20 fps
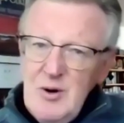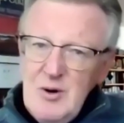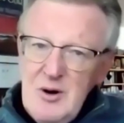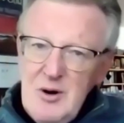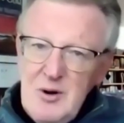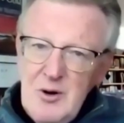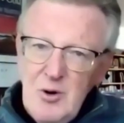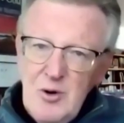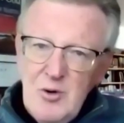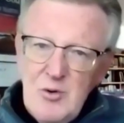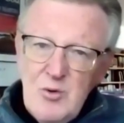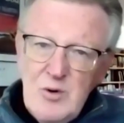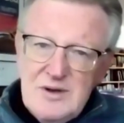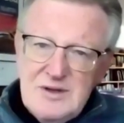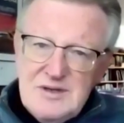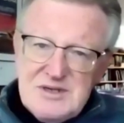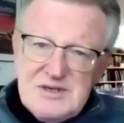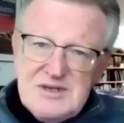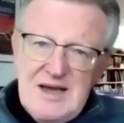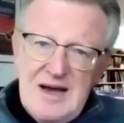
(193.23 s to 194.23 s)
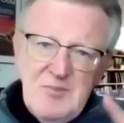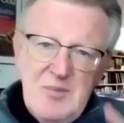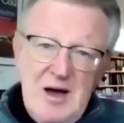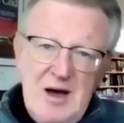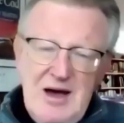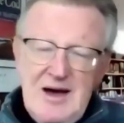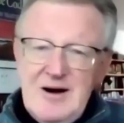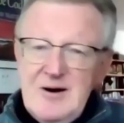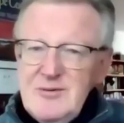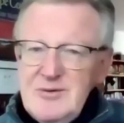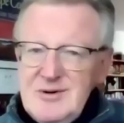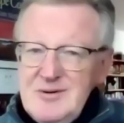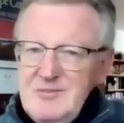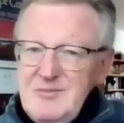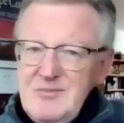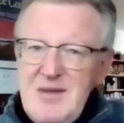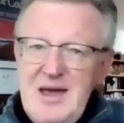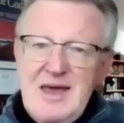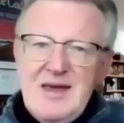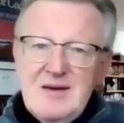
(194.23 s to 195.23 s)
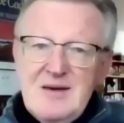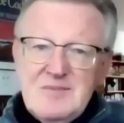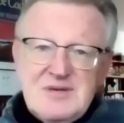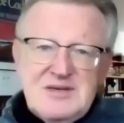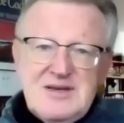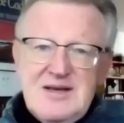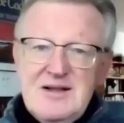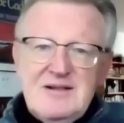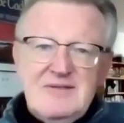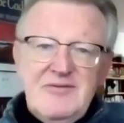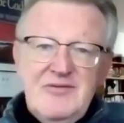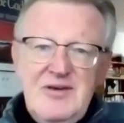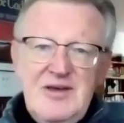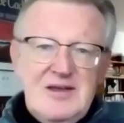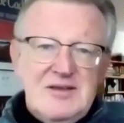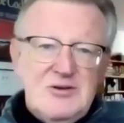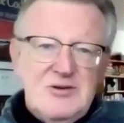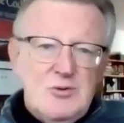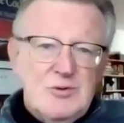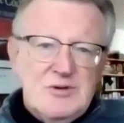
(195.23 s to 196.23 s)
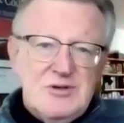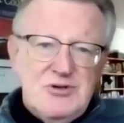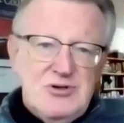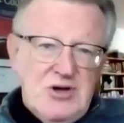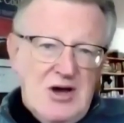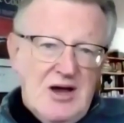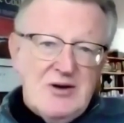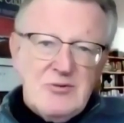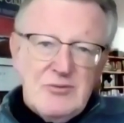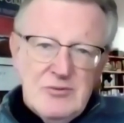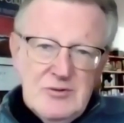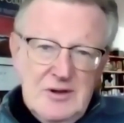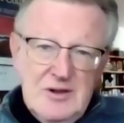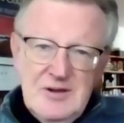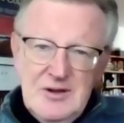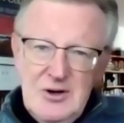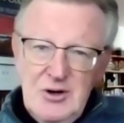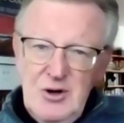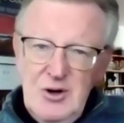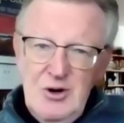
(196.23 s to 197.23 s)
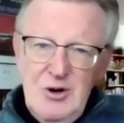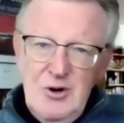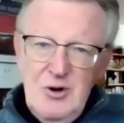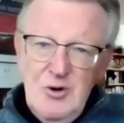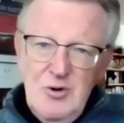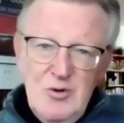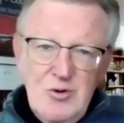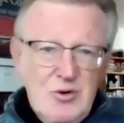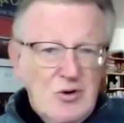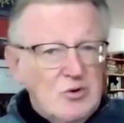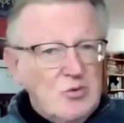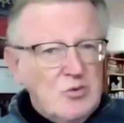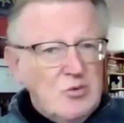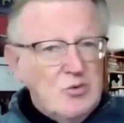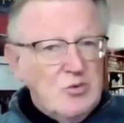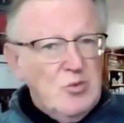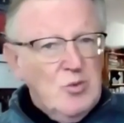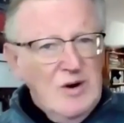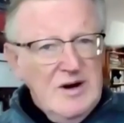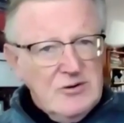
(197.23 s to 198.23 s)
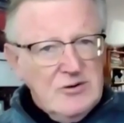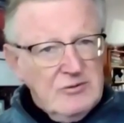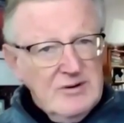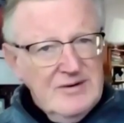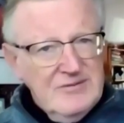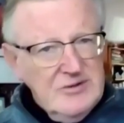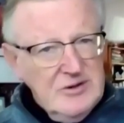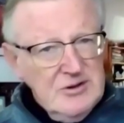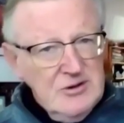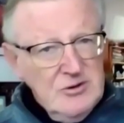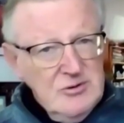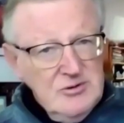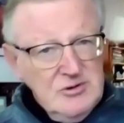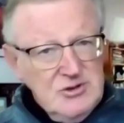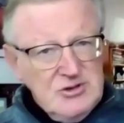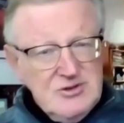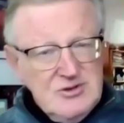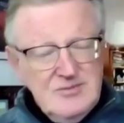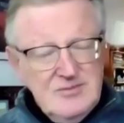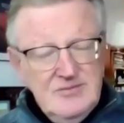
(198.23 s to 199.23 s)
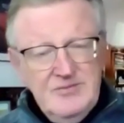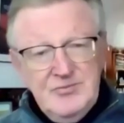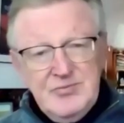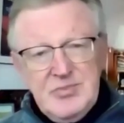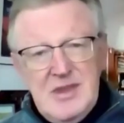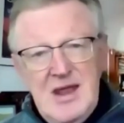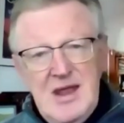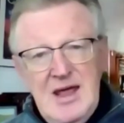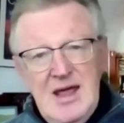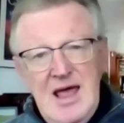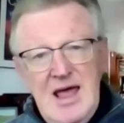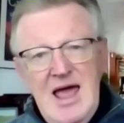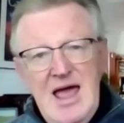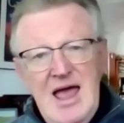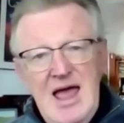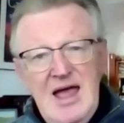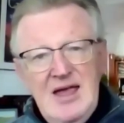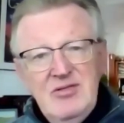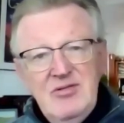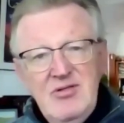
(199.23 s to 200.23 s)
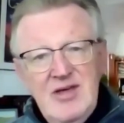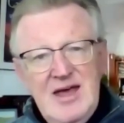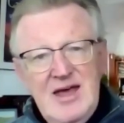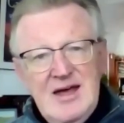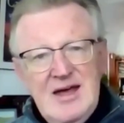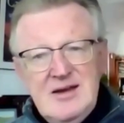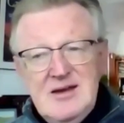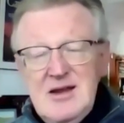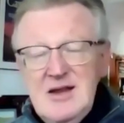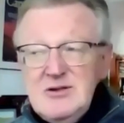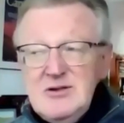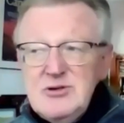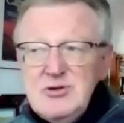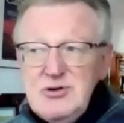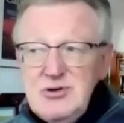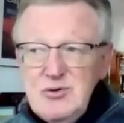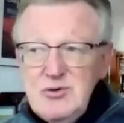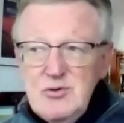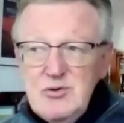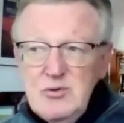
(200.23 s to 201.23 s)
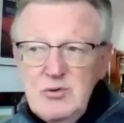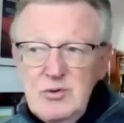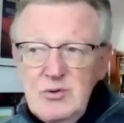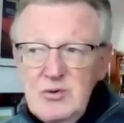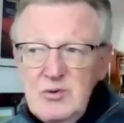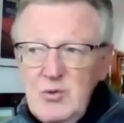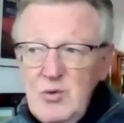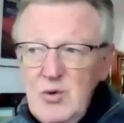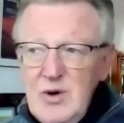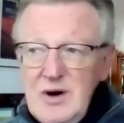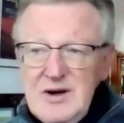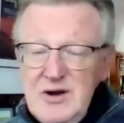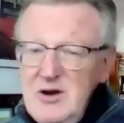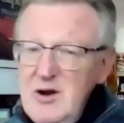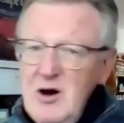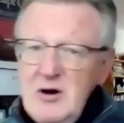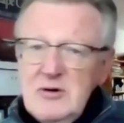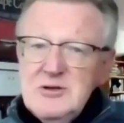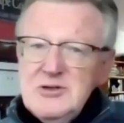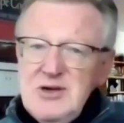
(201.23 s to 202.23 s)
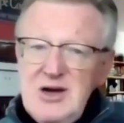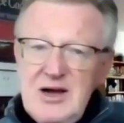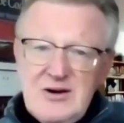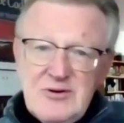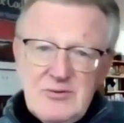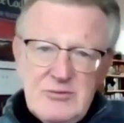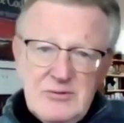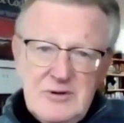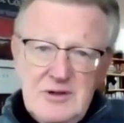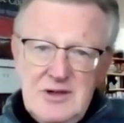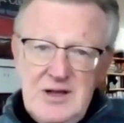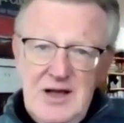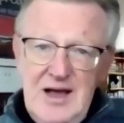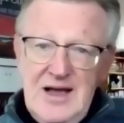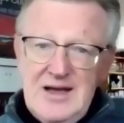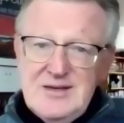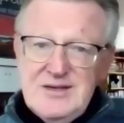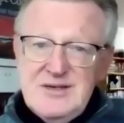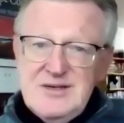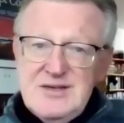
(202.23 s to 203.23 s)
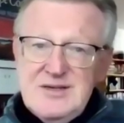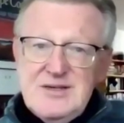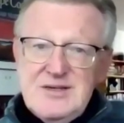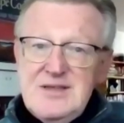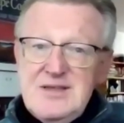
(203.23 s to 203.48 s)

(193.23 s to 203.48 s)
who would somehow make himself into a general who could win a revolution and then do what no general has